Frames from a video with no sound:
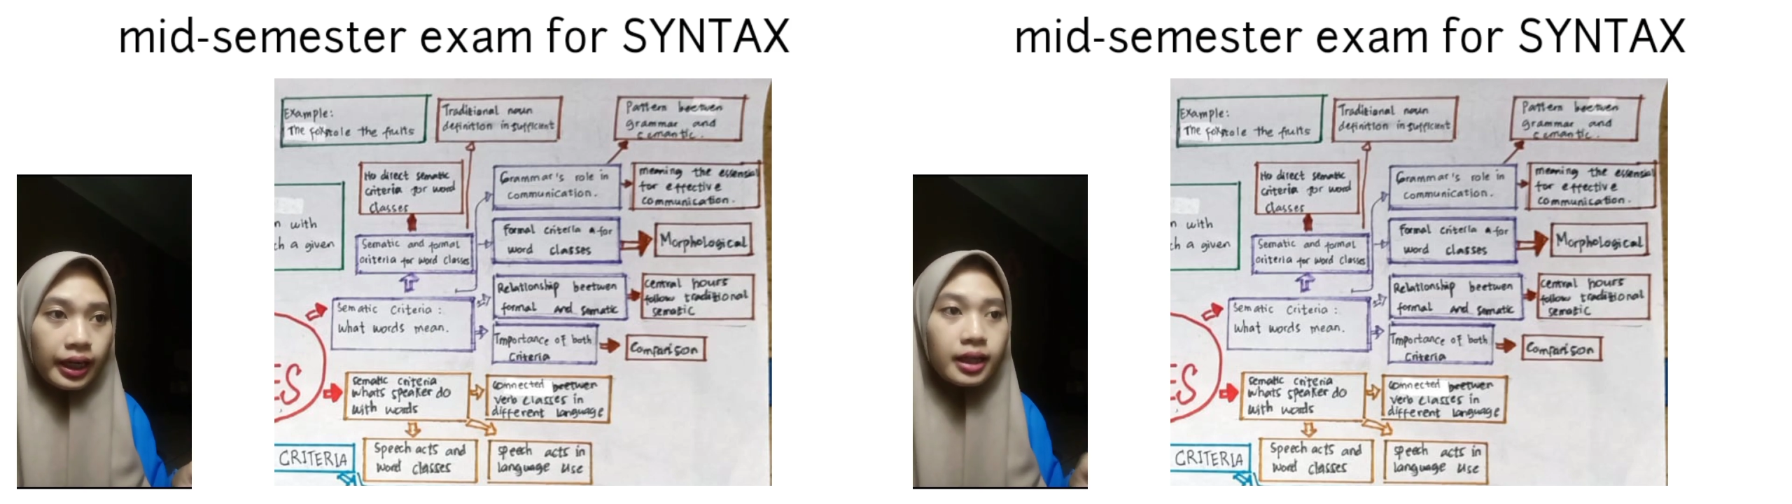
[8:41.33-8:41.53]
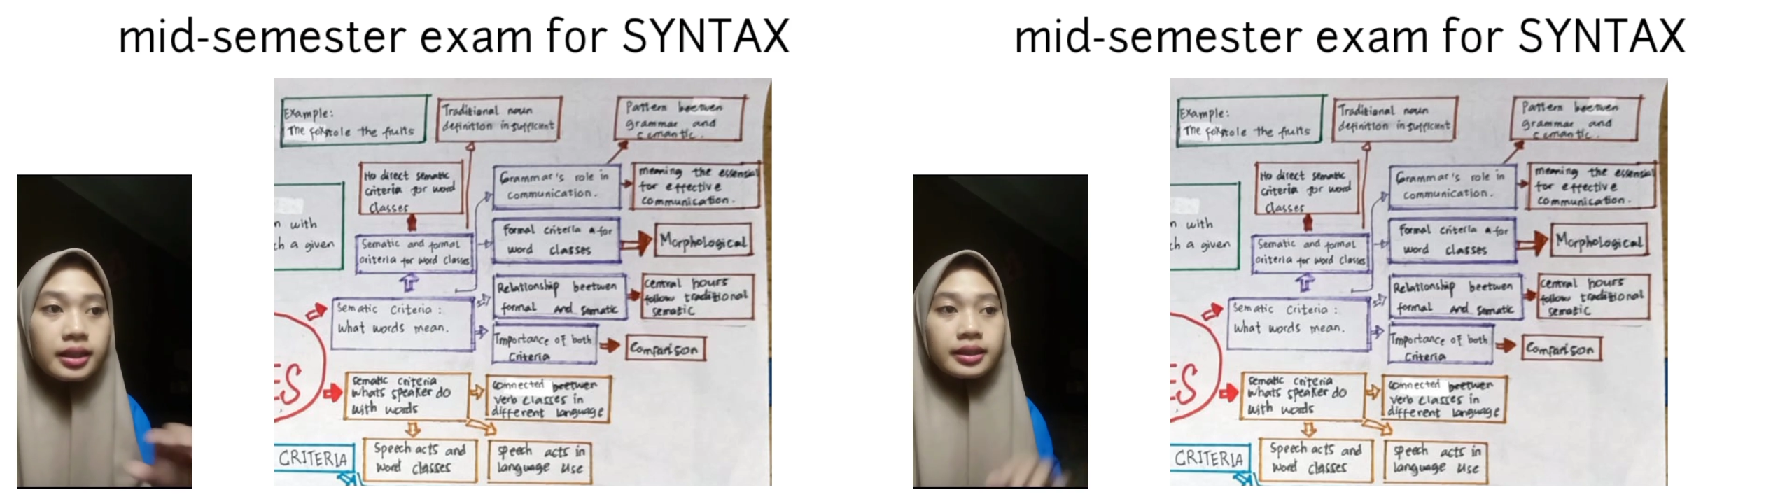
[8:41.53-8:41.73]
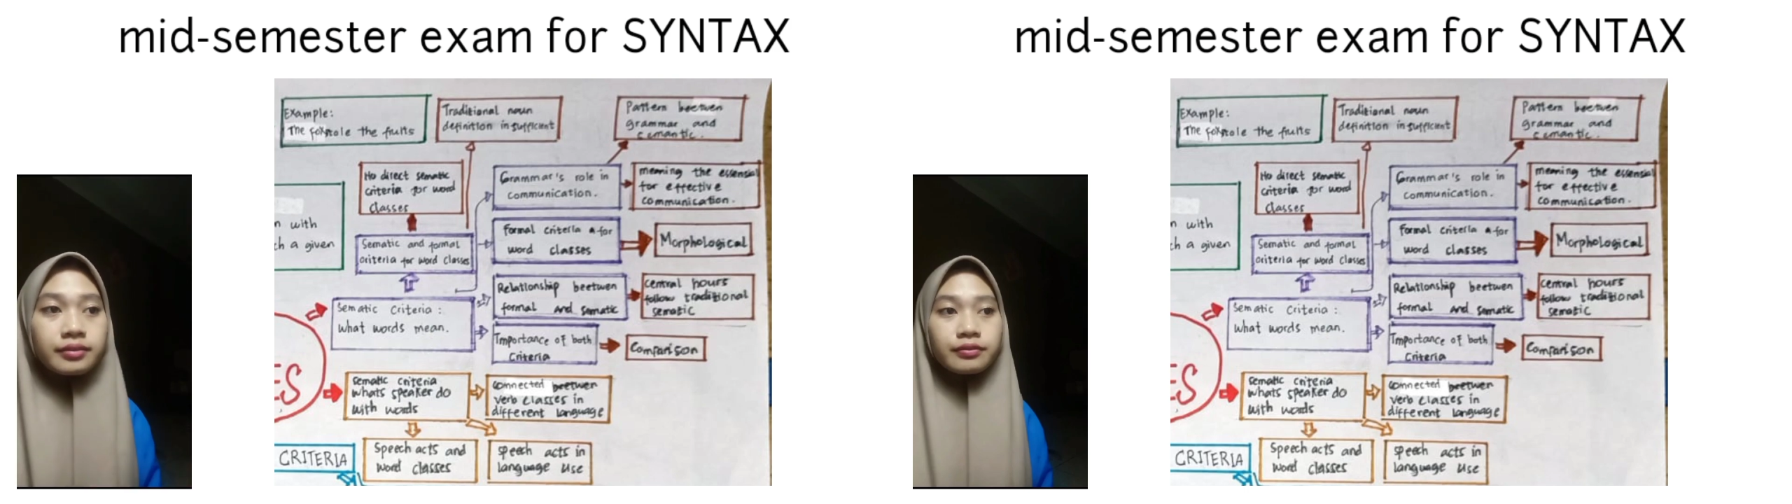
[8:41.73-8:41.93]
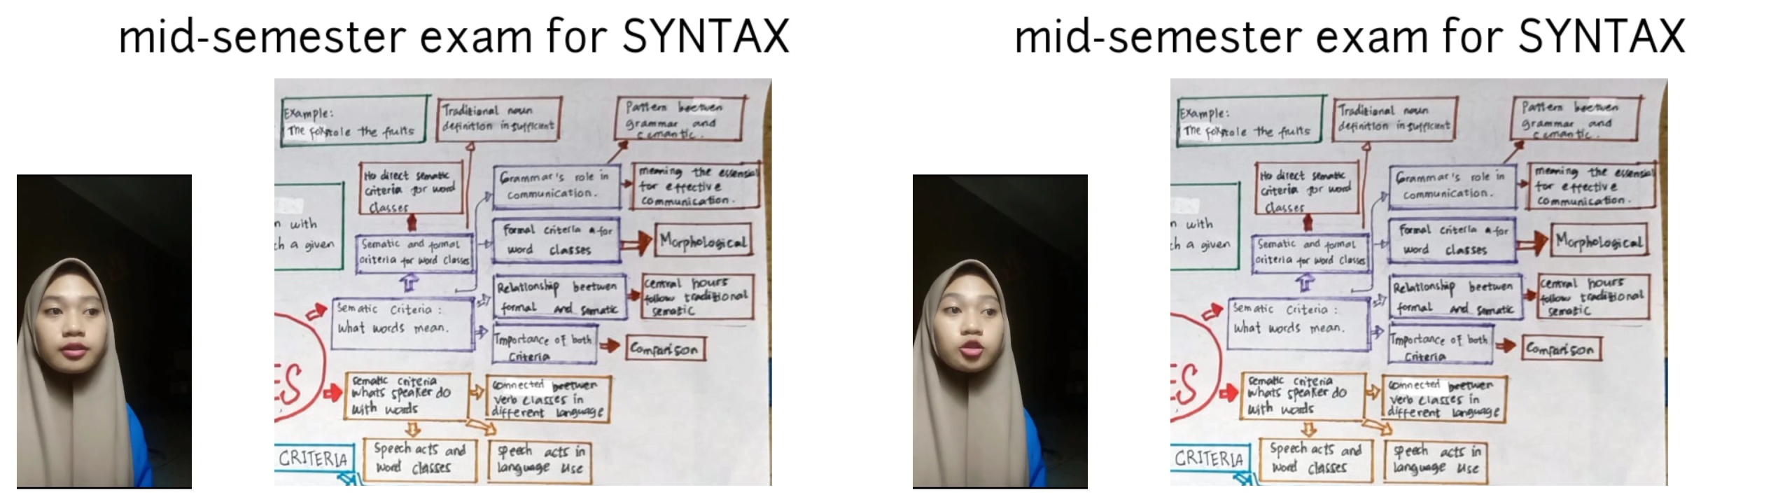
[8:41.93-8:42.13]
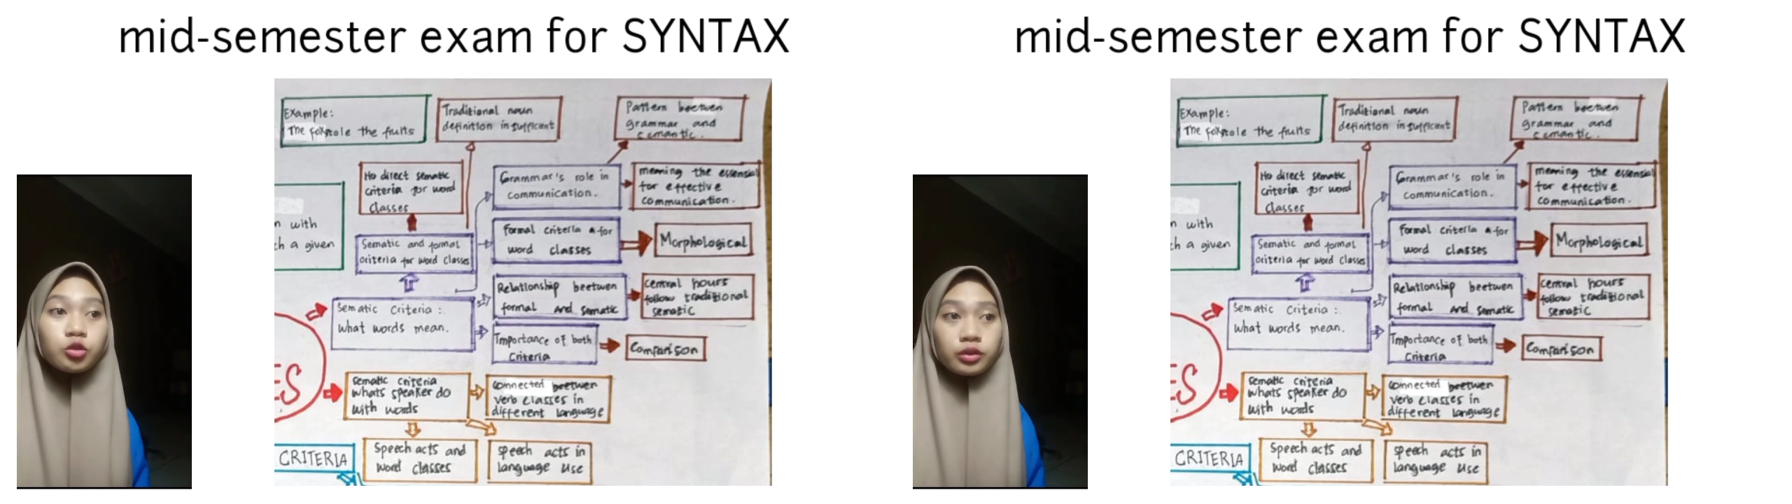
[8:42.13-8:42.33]
refer
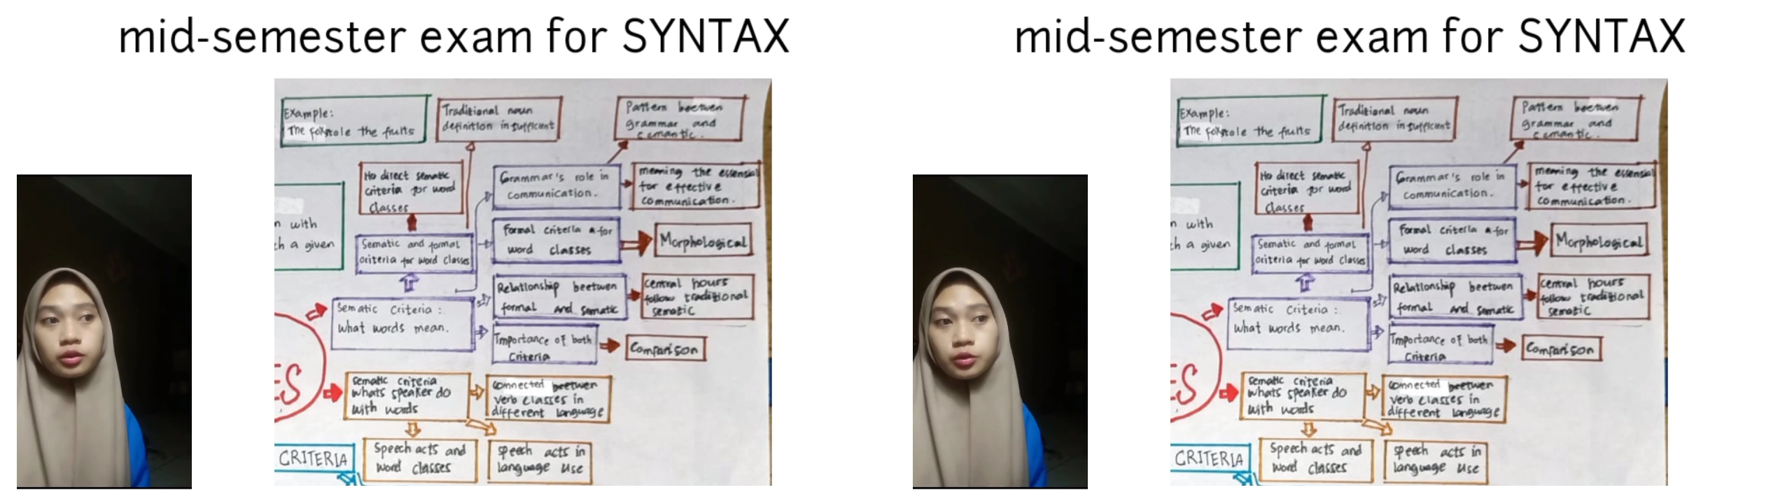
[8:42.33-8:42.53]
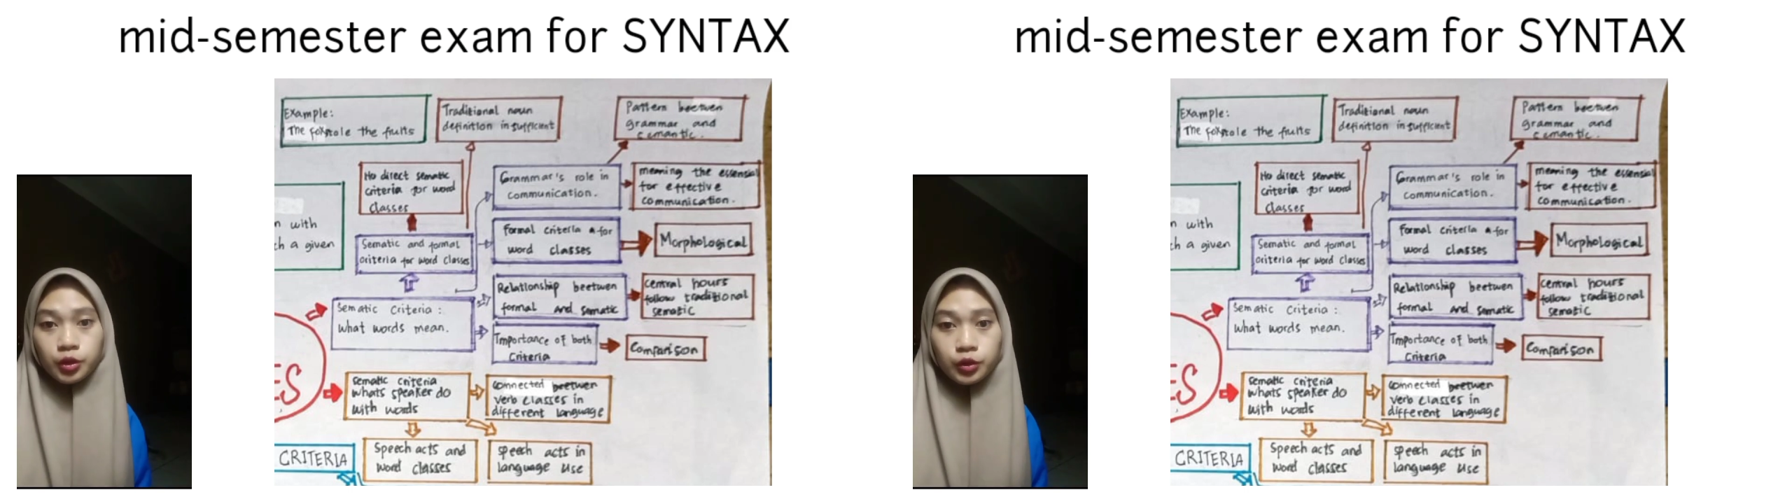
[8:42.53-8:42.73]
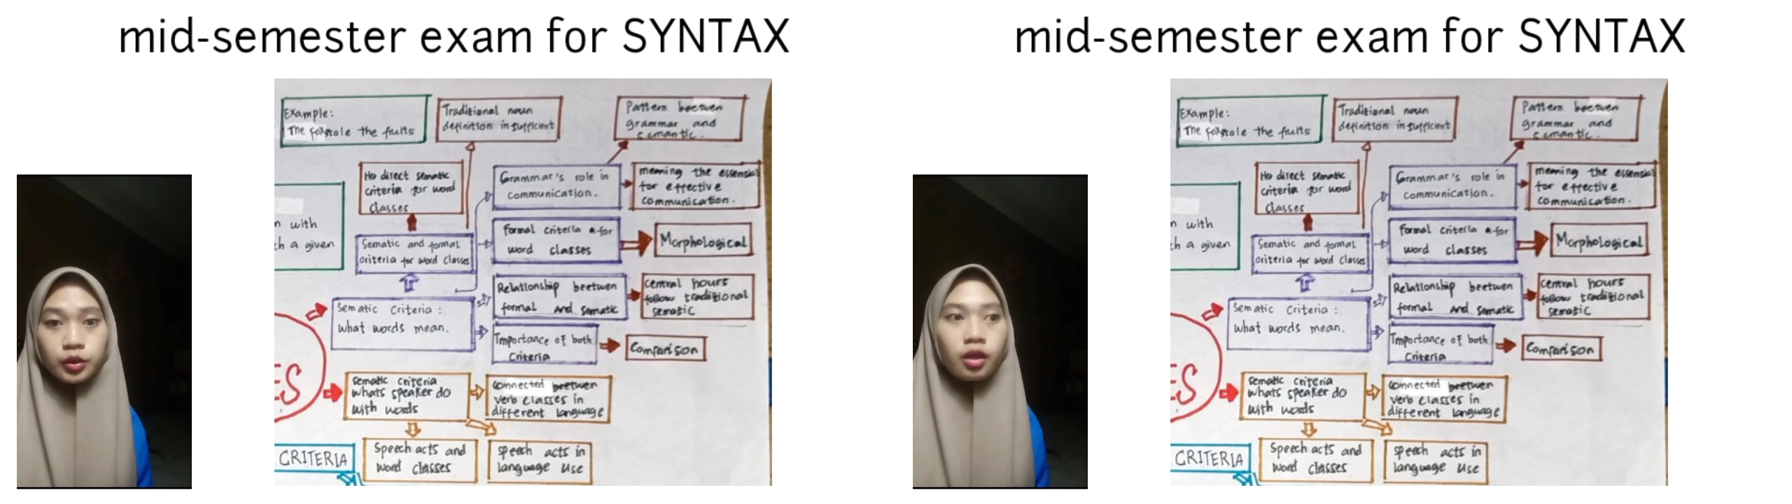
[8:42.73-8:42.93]
to the rules